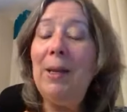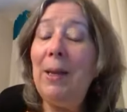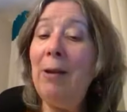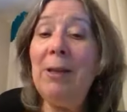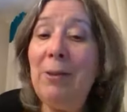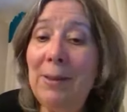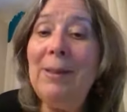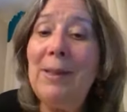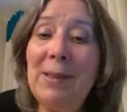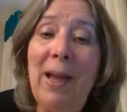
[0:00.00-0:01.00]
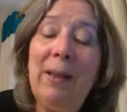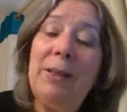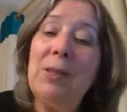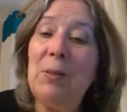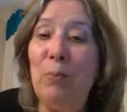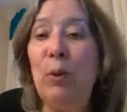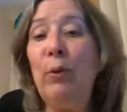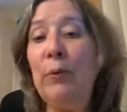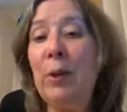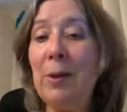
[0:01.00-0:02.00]
Now, he couldn't exactly just
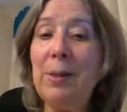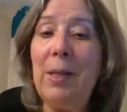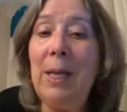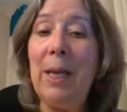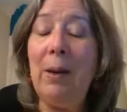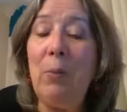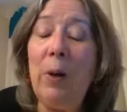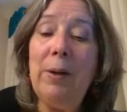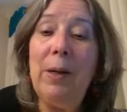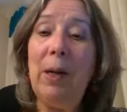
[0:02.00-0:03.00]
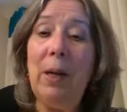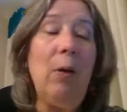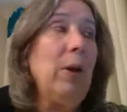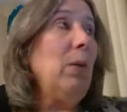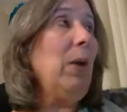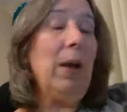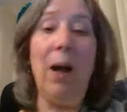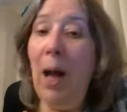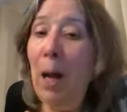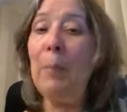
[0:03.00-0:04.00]
move to the city. Where did he go? He went
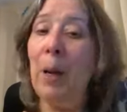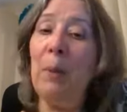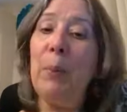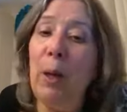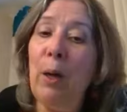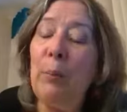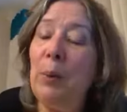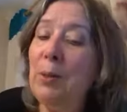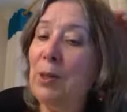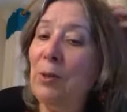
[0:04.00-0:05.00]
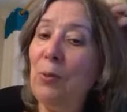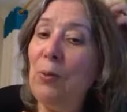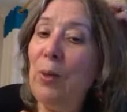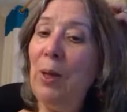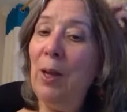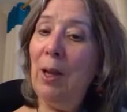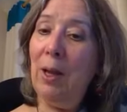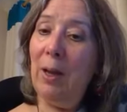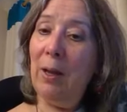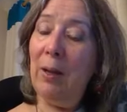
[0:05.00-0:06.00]
up, up, up into
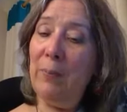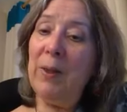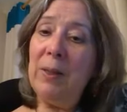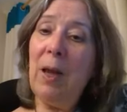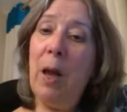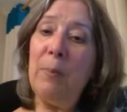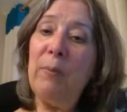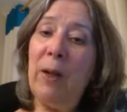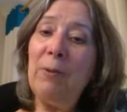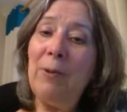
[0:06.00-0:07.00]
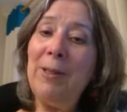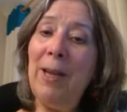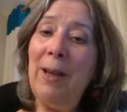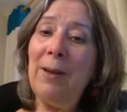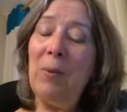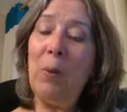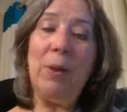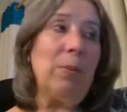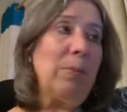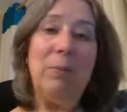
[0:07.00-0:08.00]
the top of Alrendena,
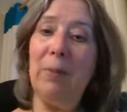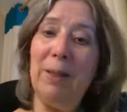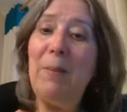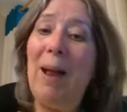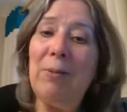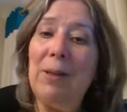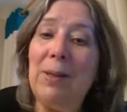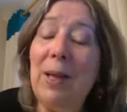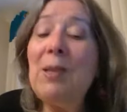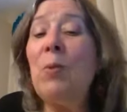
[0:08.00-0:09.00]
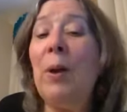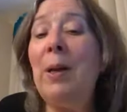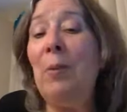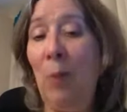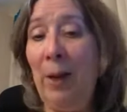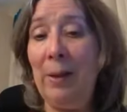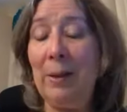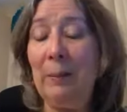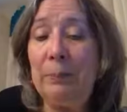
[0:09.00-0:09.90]
where in the mountains. That's where he went.